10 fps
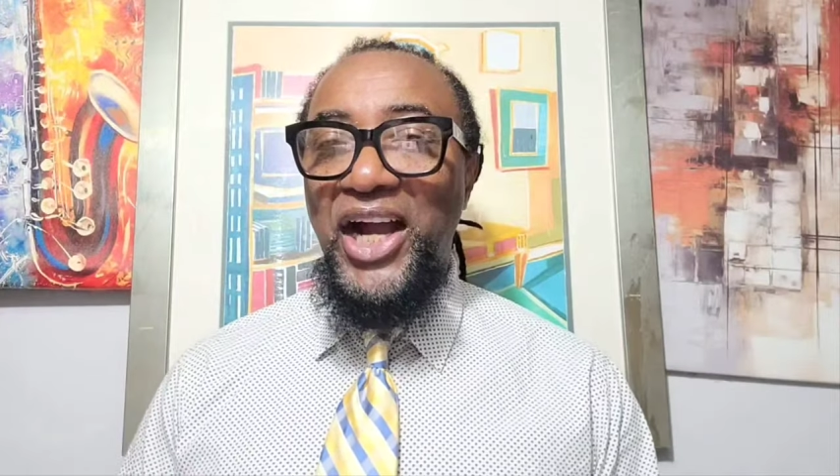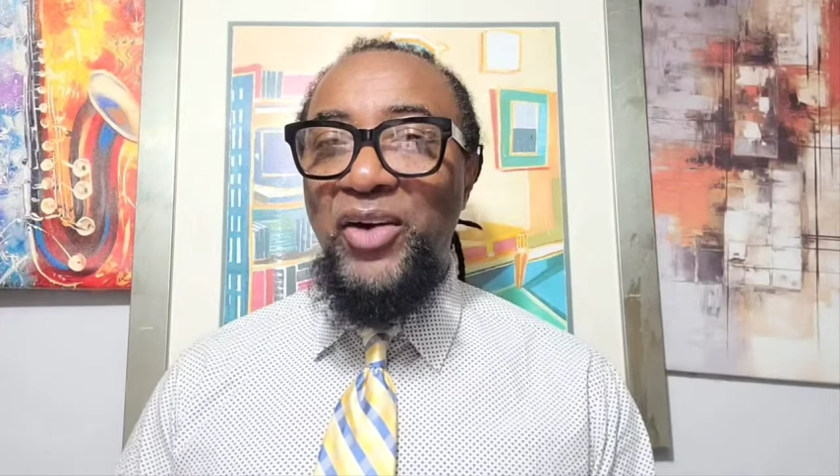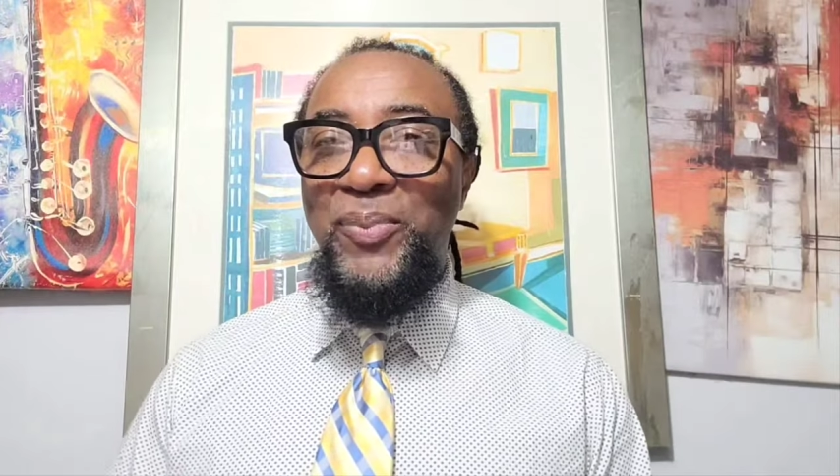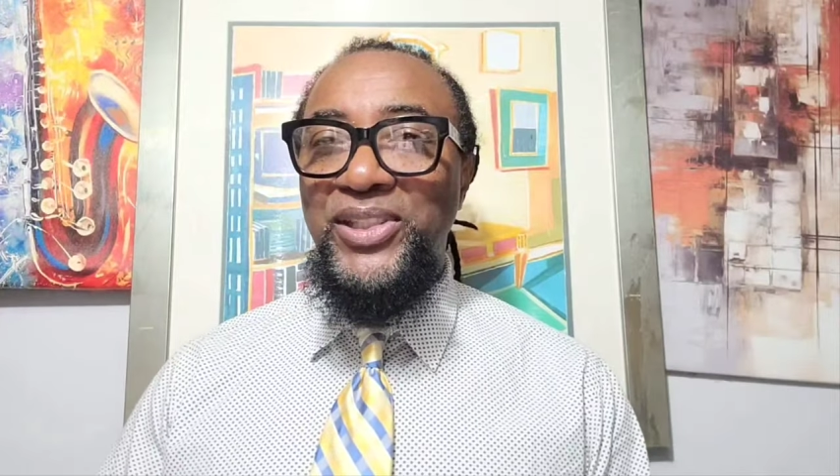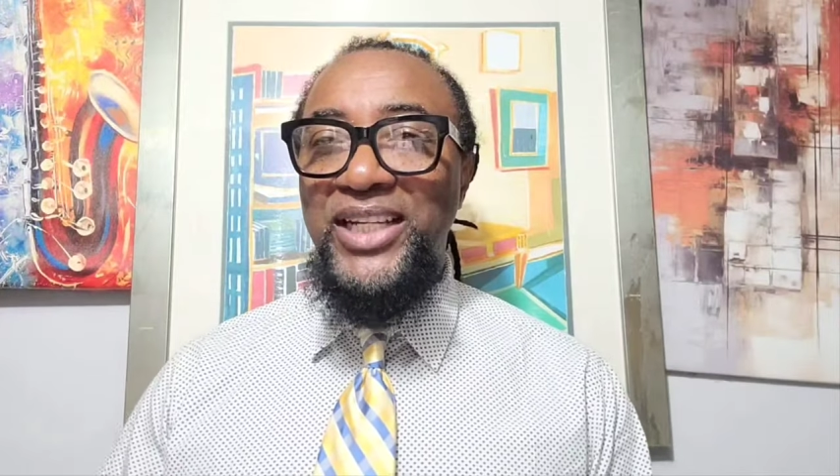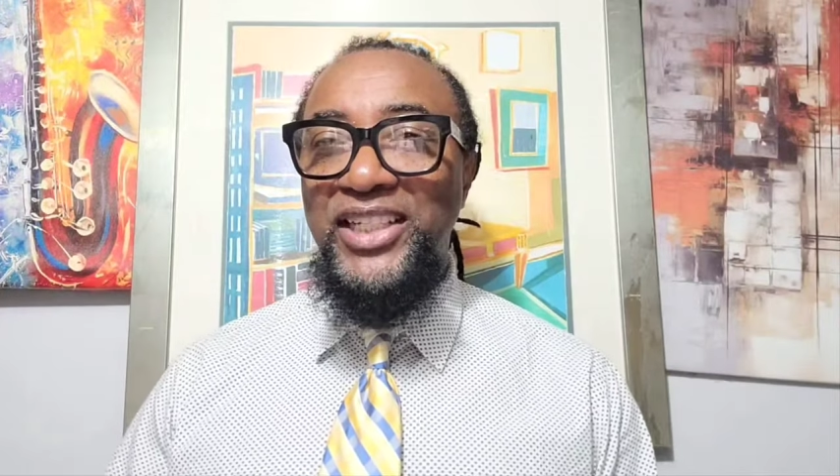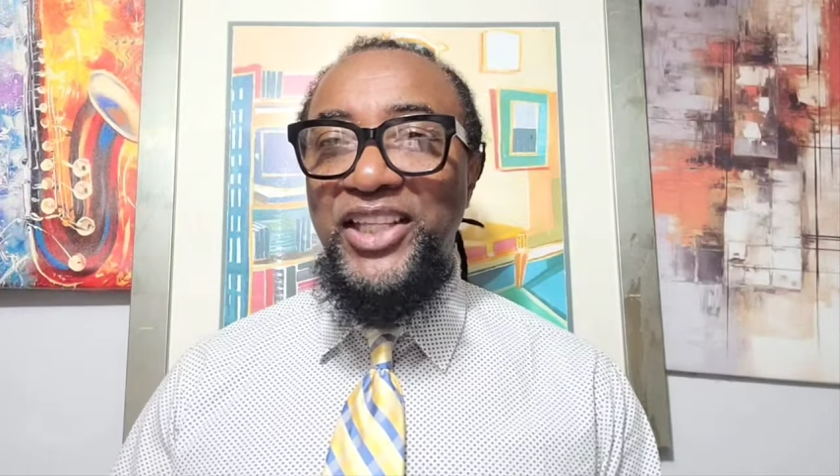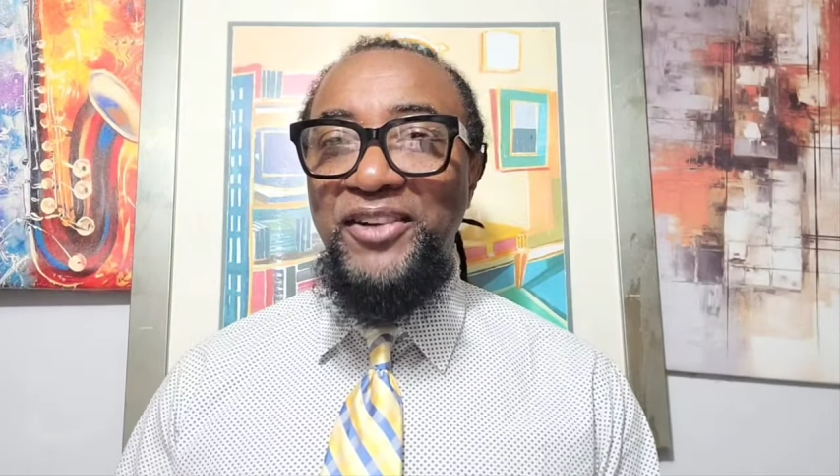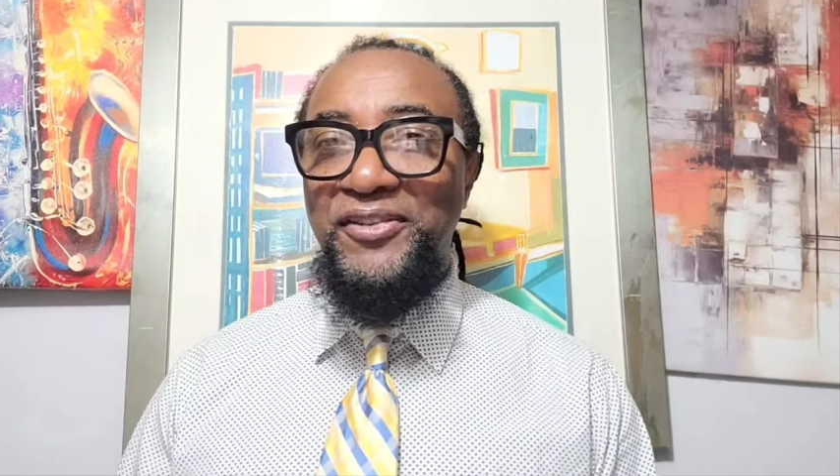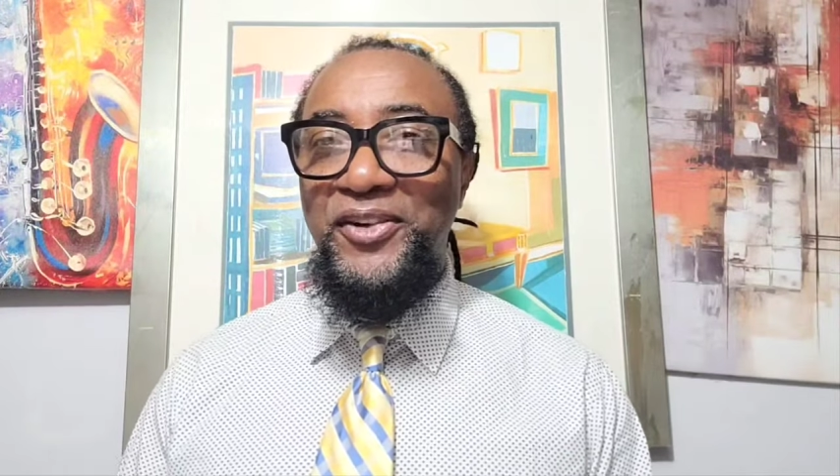a
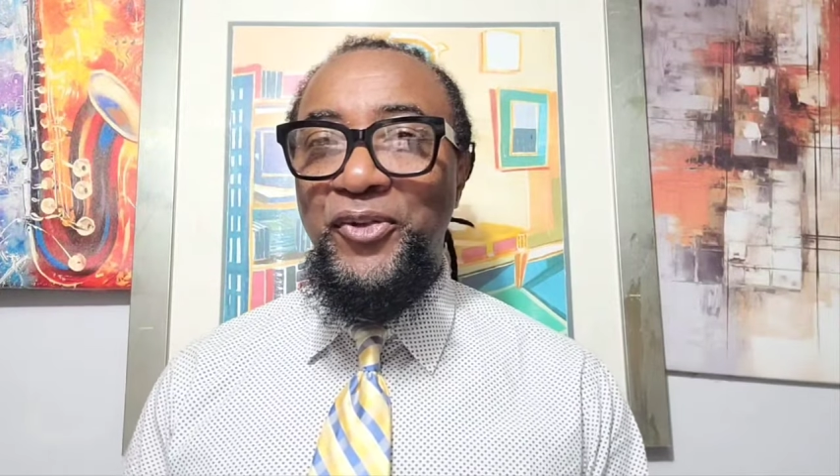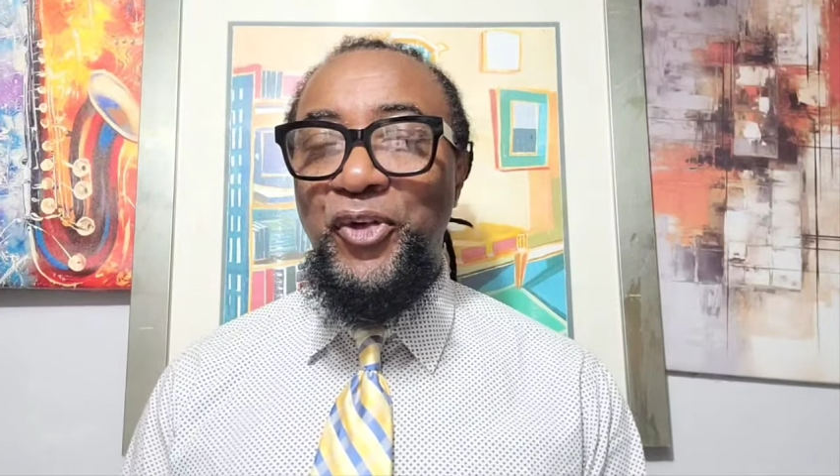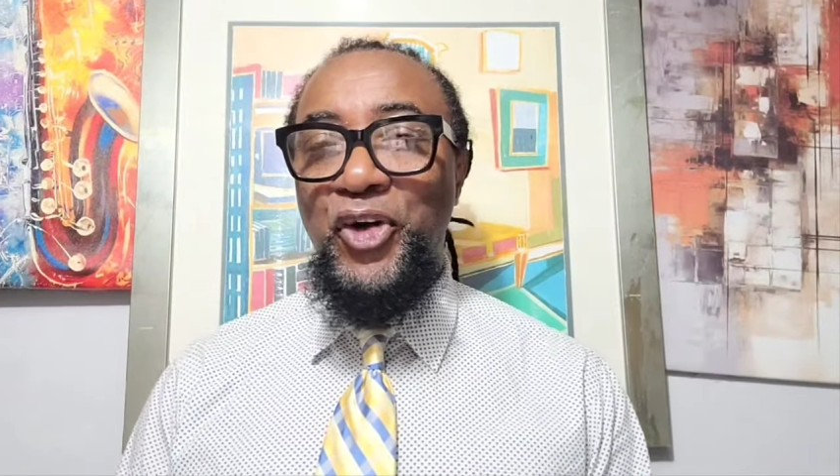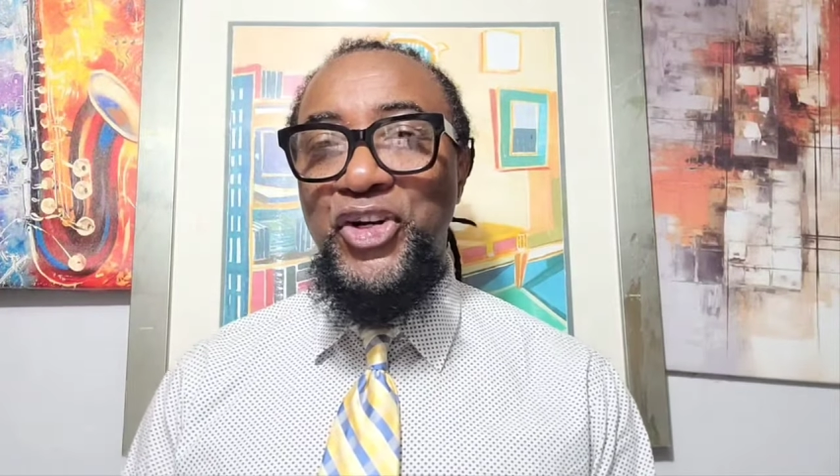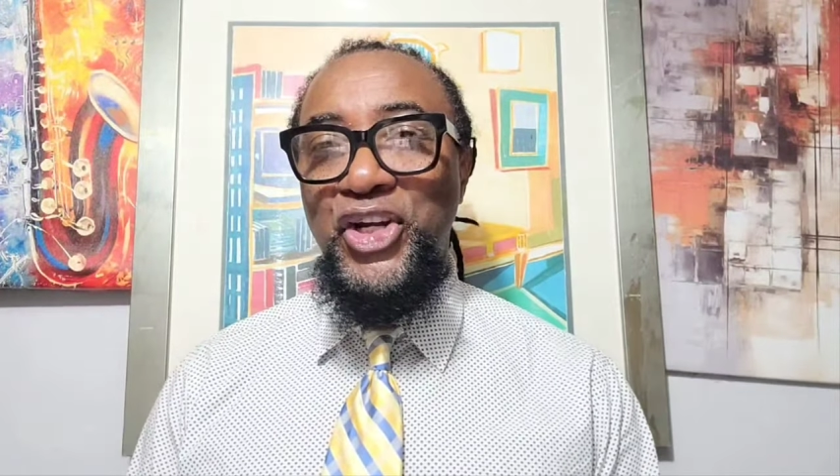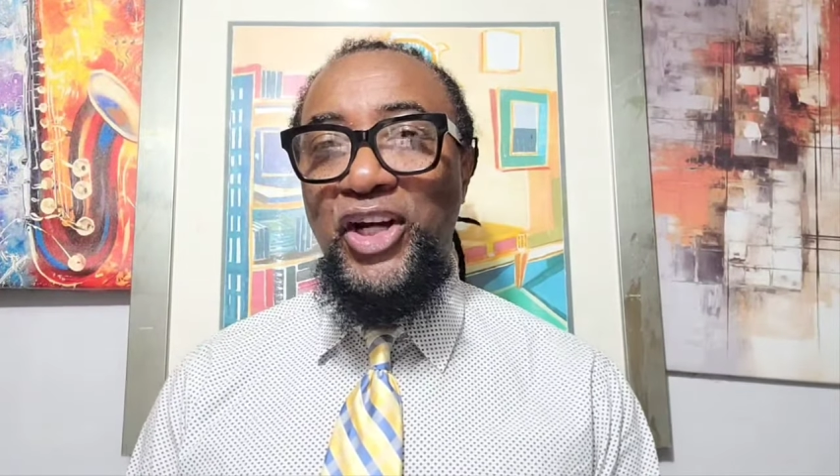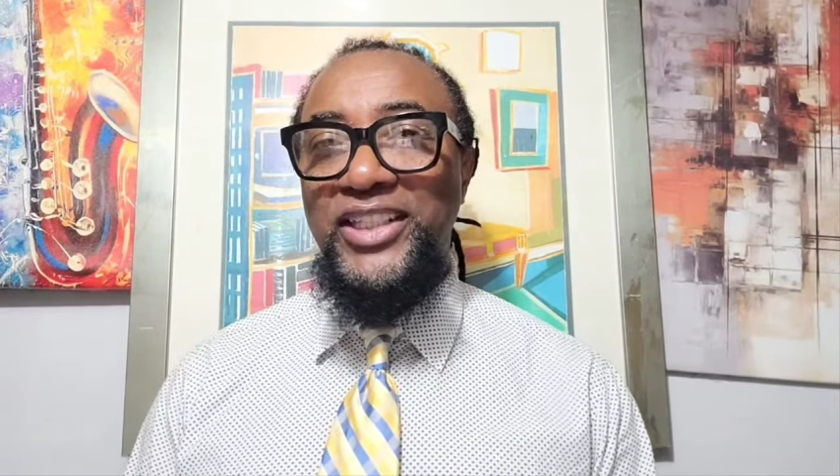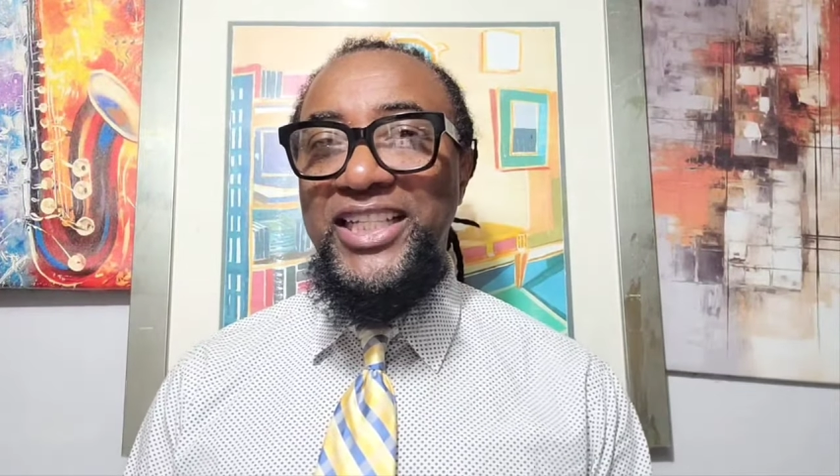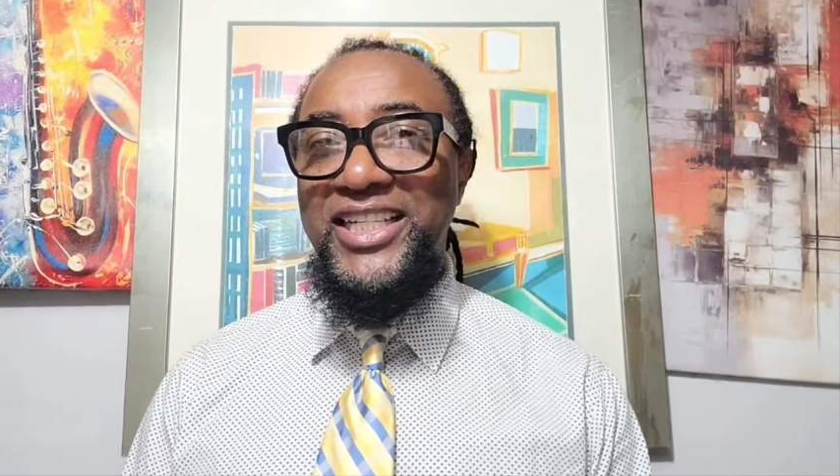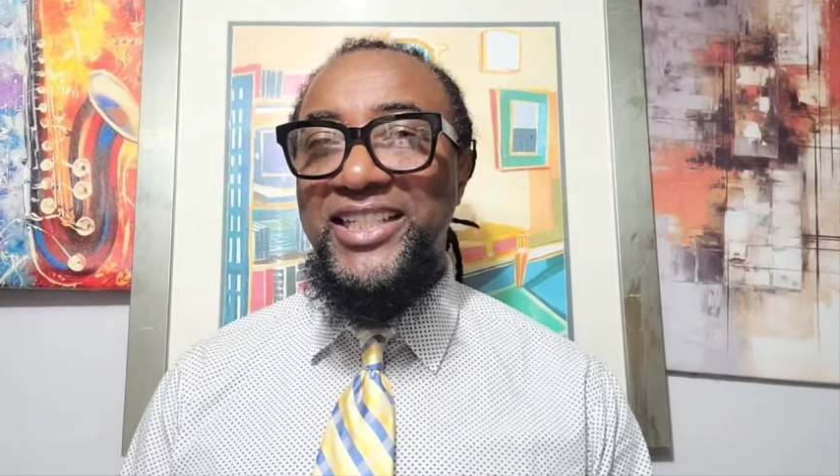representative for
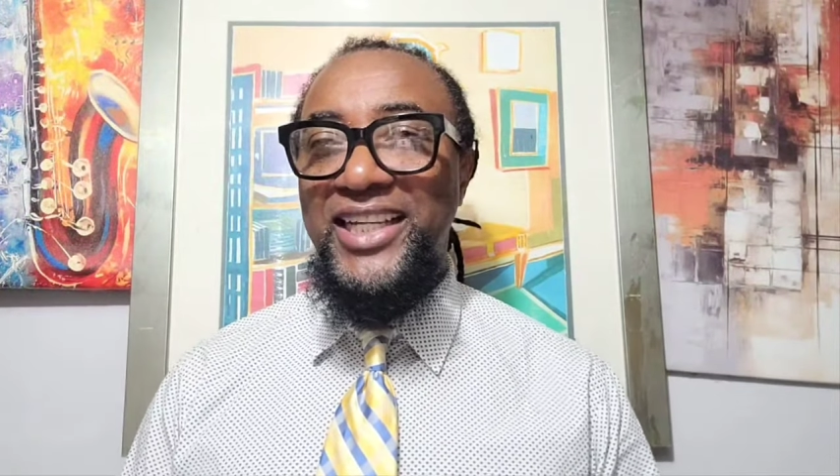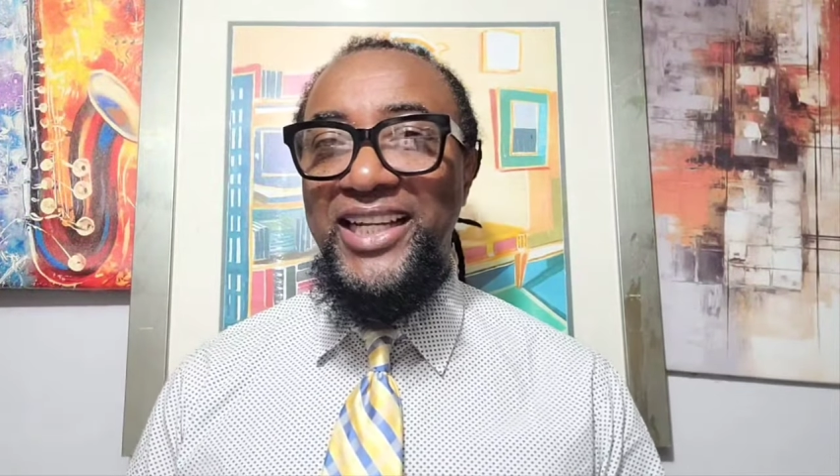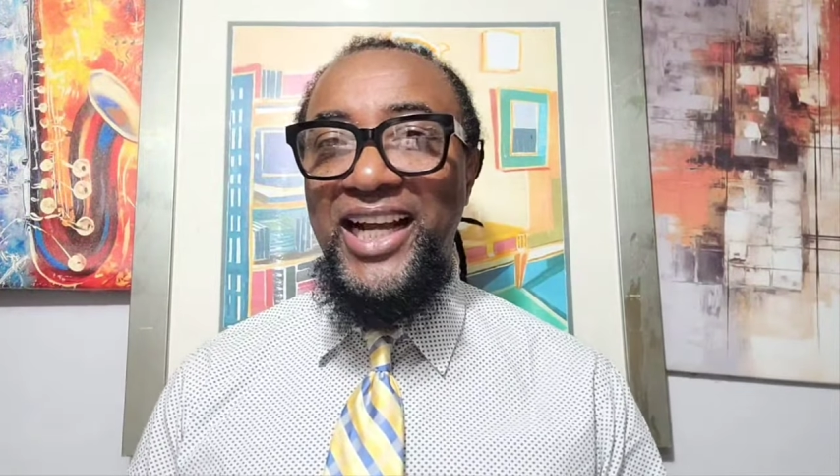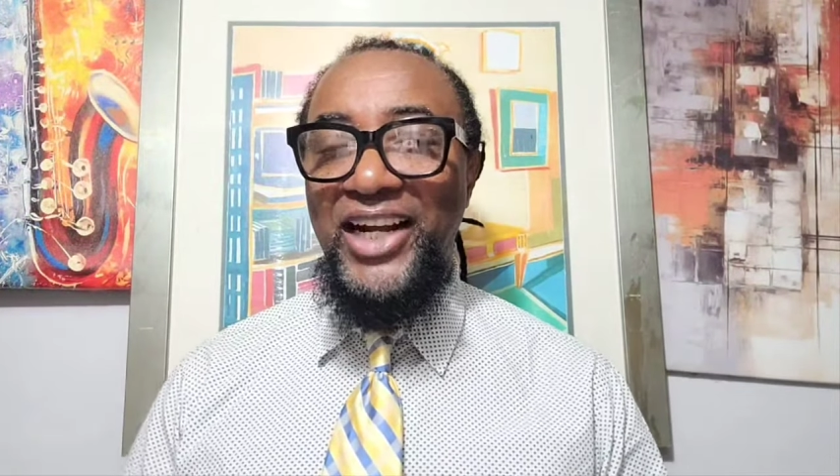Northeast St.